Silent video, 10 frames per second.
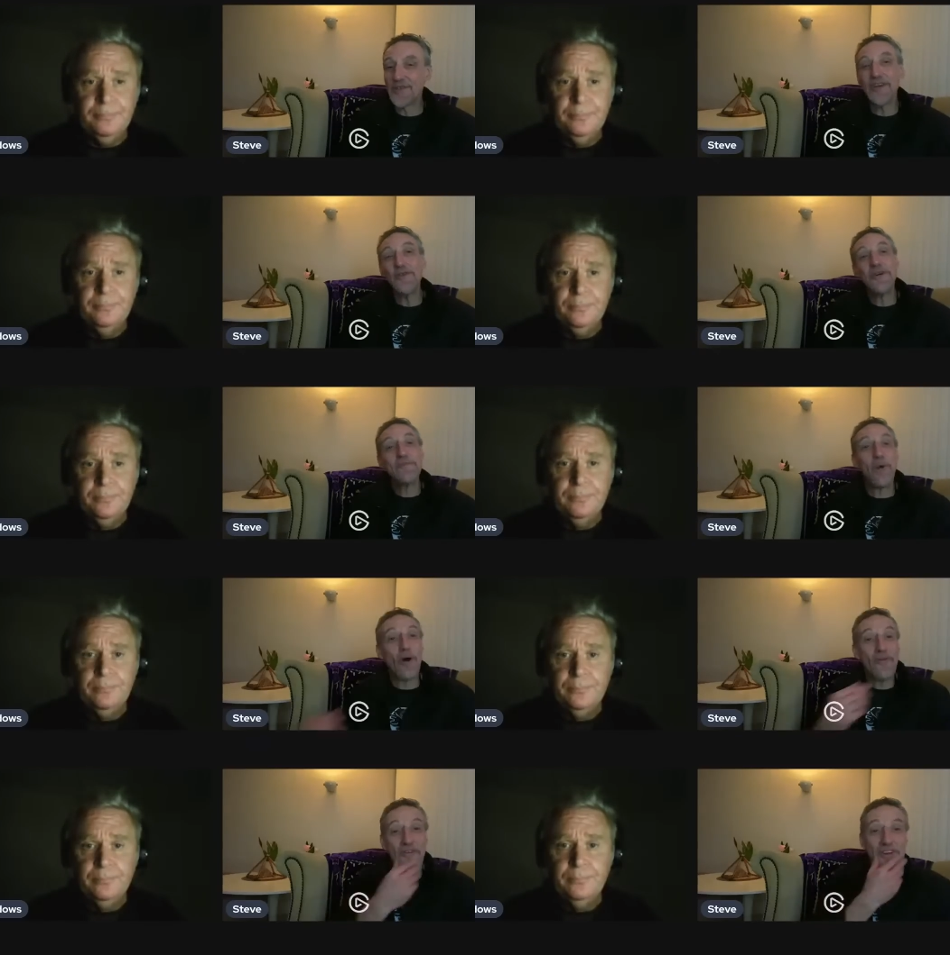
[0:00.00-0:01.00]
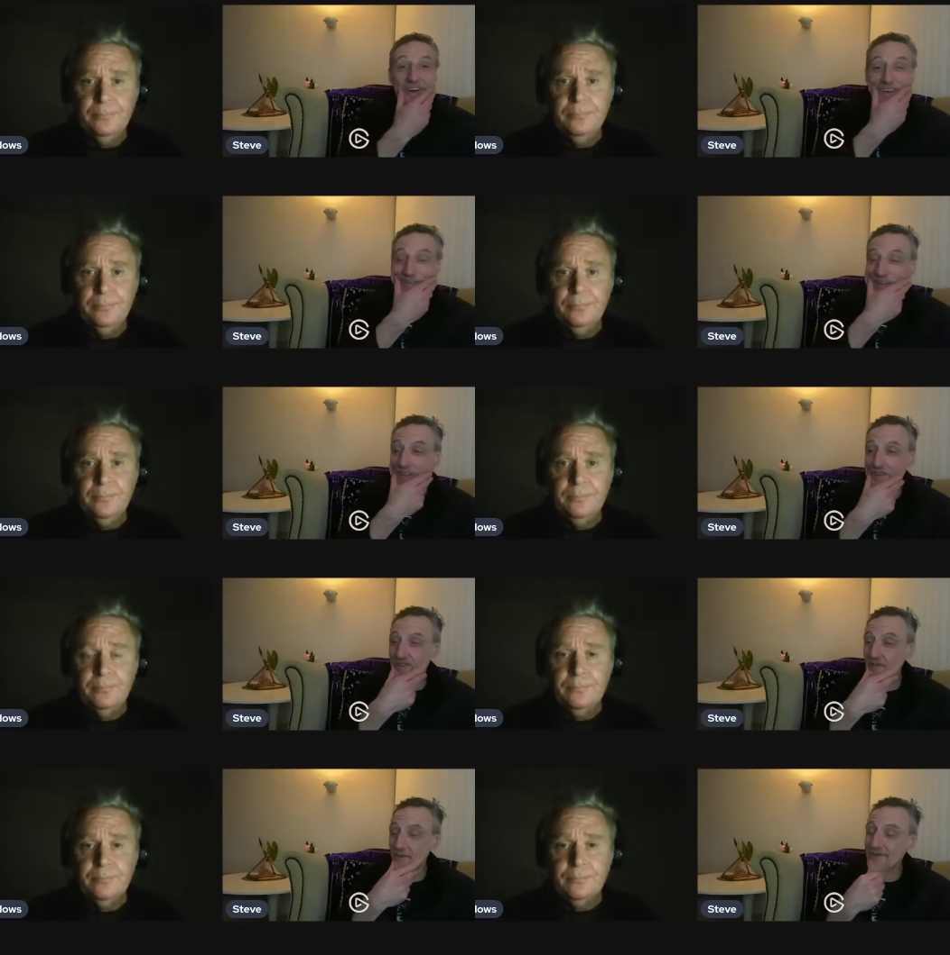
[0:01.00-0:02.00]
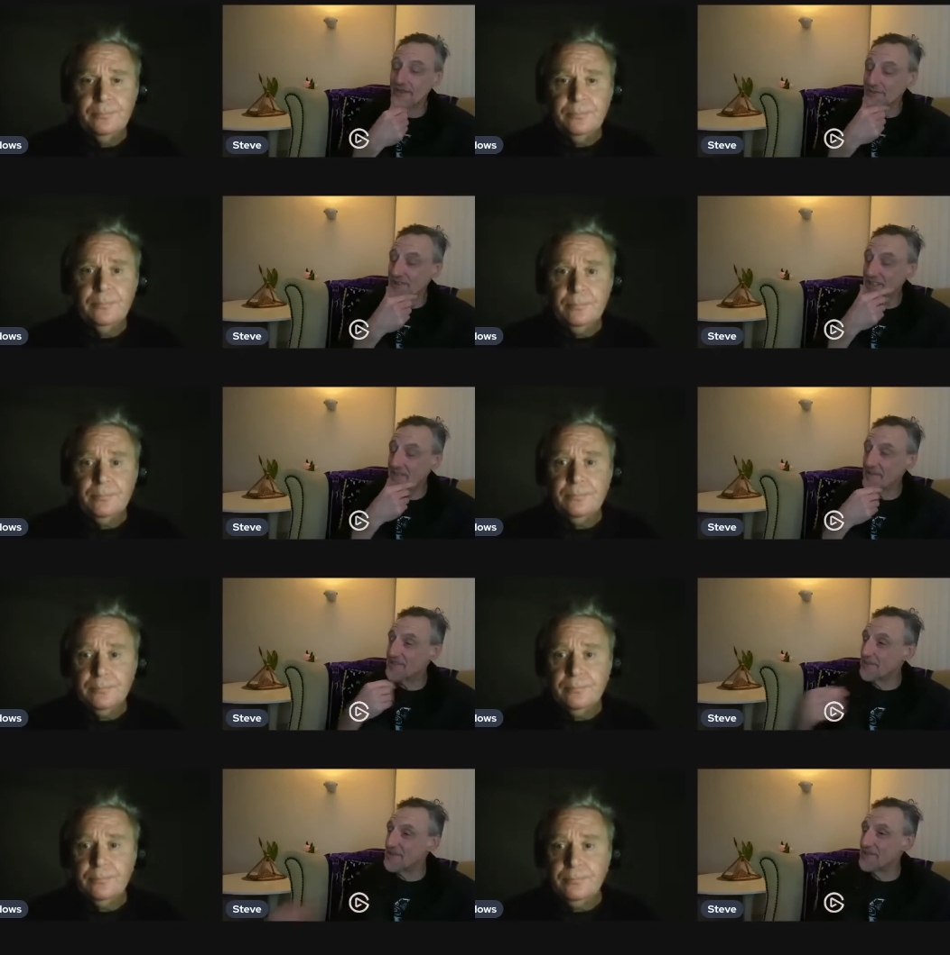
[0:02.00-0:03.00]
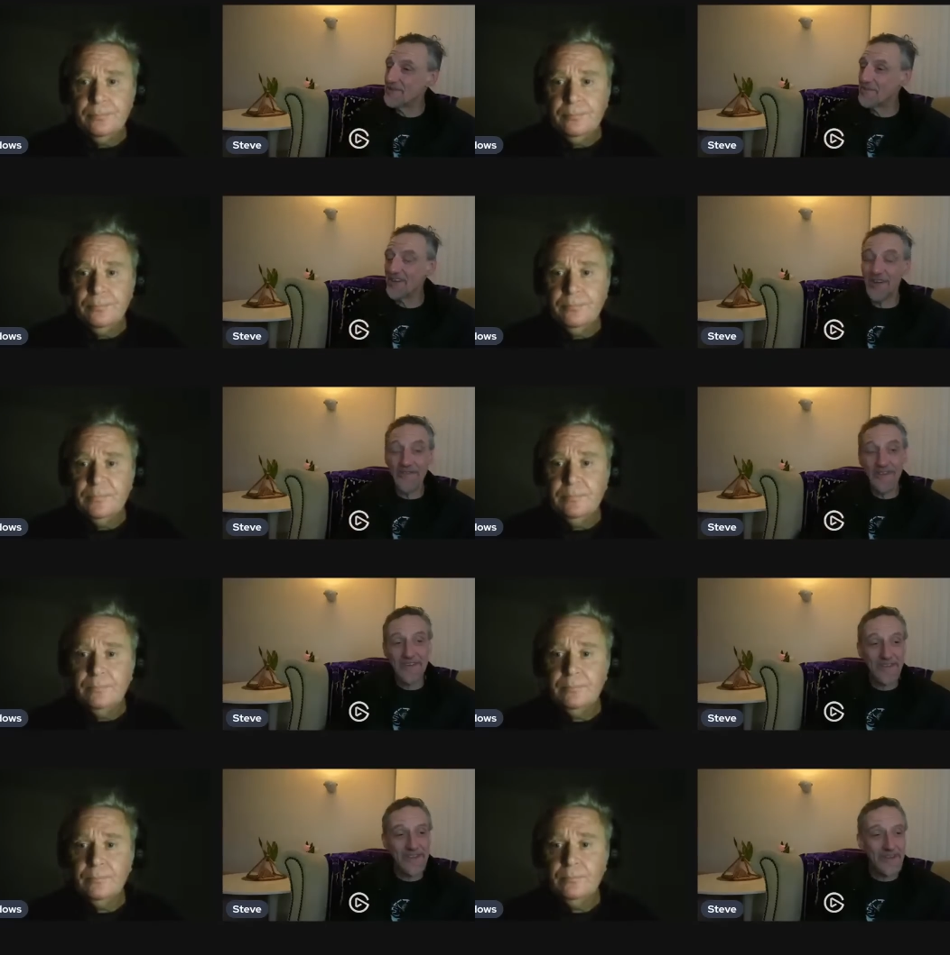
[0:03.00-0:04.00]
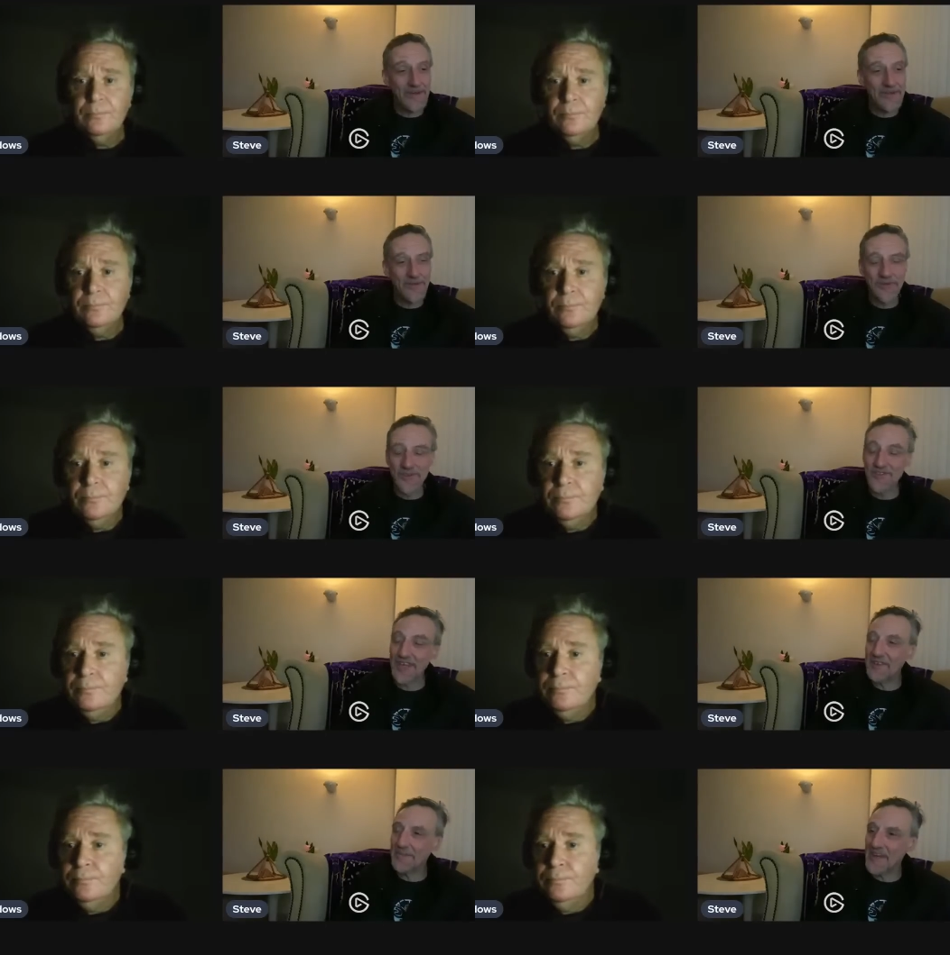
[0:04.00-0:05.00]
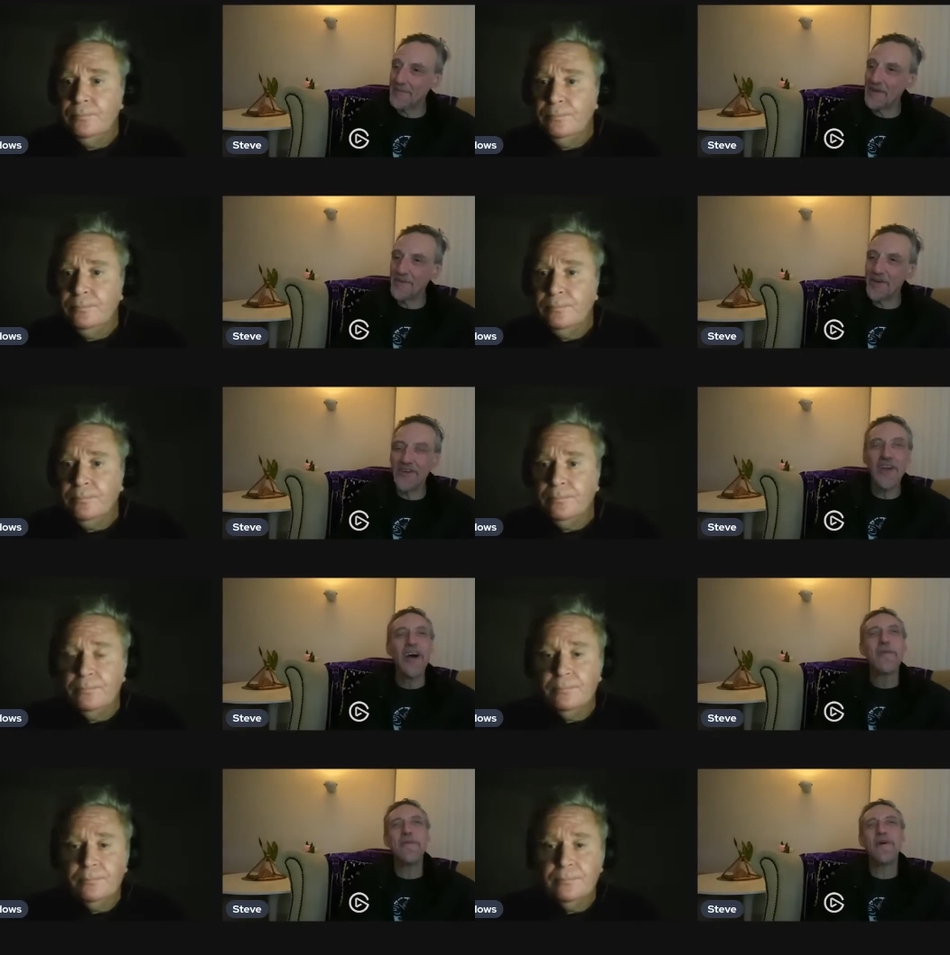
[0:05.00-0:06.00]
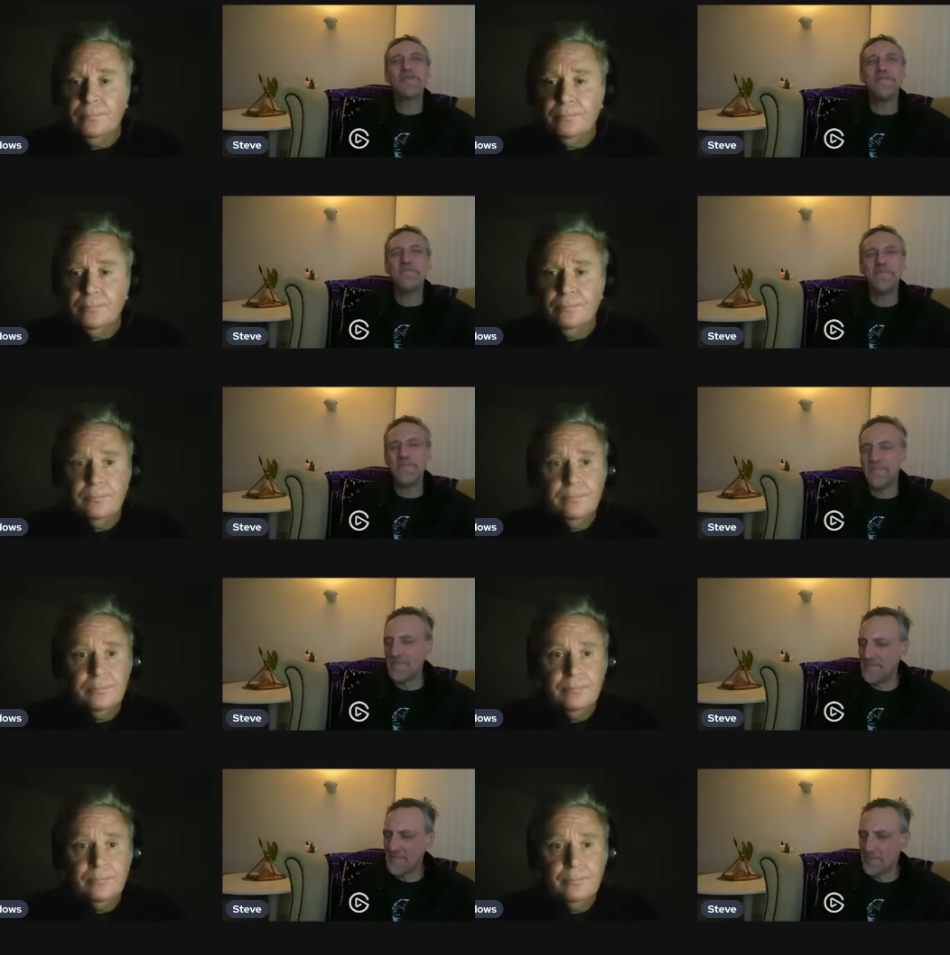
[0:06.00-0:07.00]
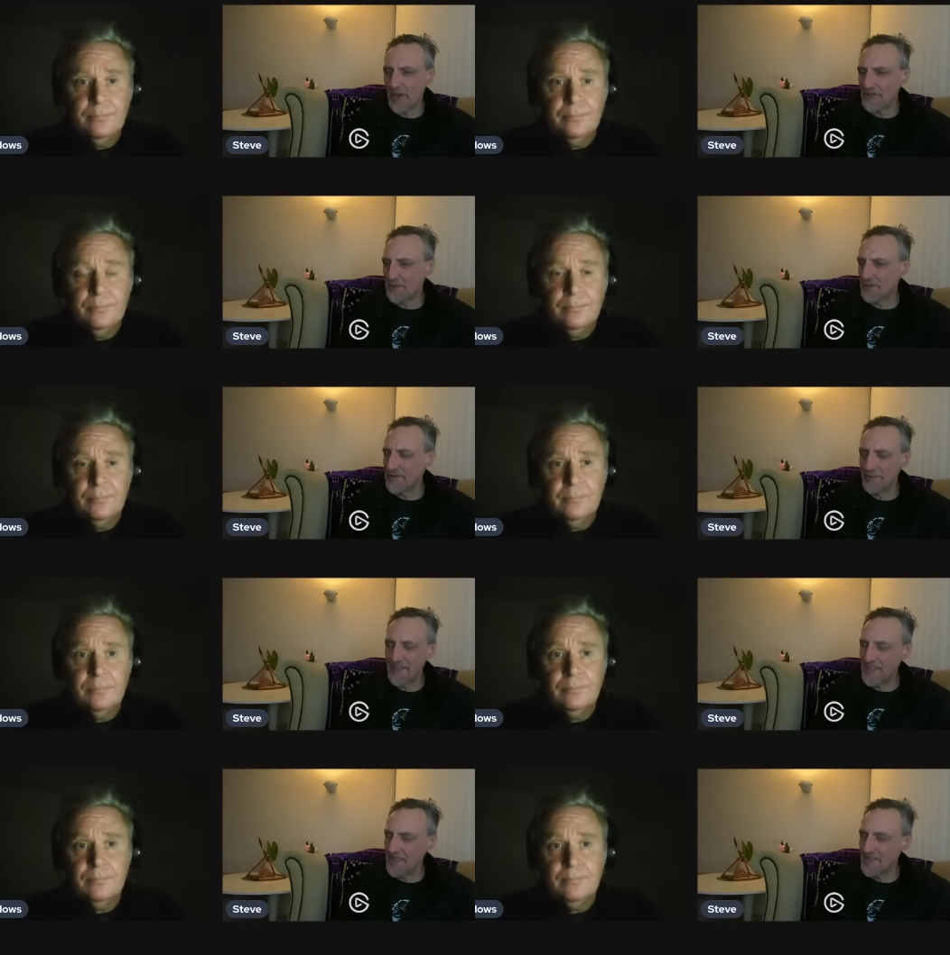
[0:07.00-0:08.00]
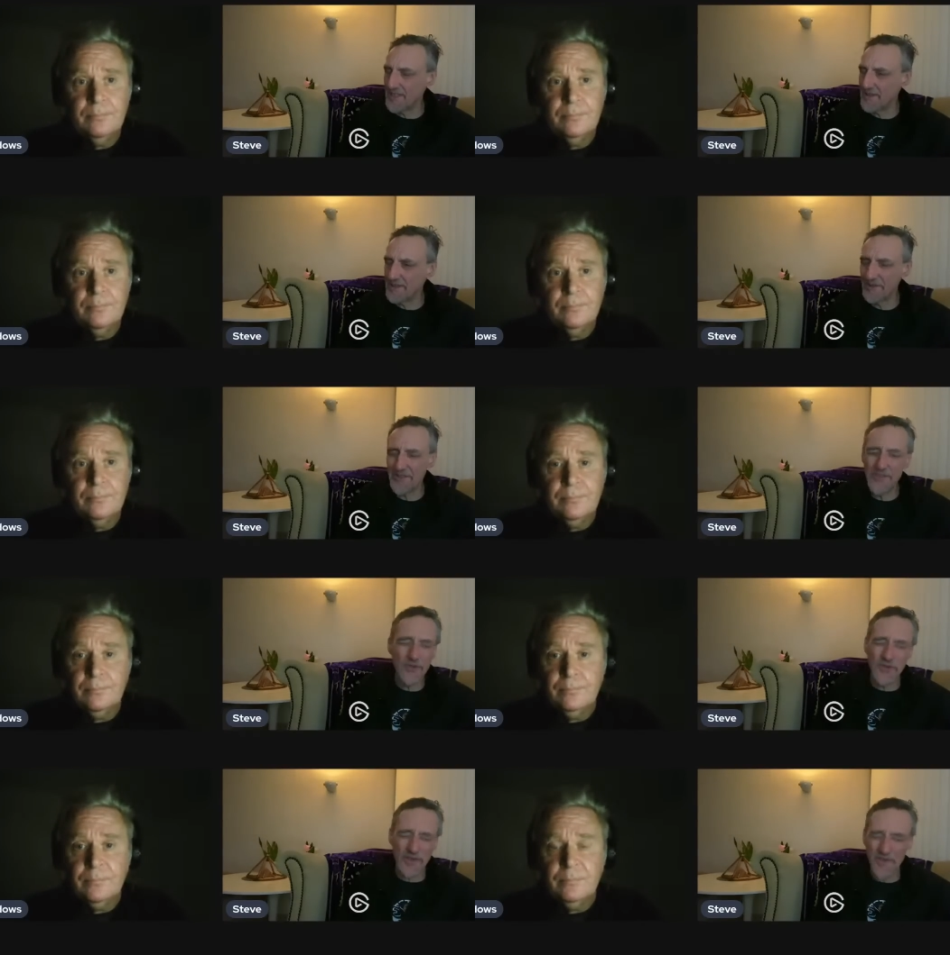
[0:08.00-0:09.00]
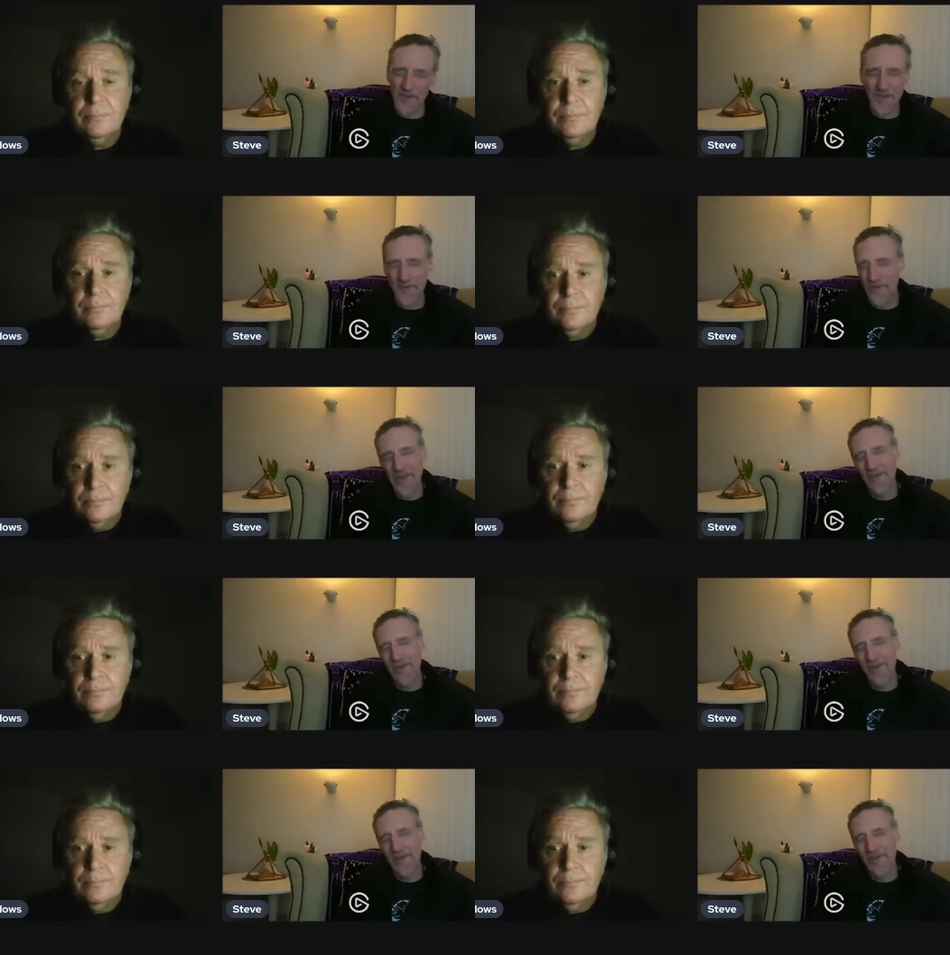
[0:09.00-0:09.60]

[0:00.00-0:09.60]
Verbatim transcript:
Speaker 1: I always pondered and never. And just, I was, I was thinking about so much else in my life, and you know, it was just sat in the back of my mind. I remember I was in Brussels or something years ago, and there was this huge cathedral there, and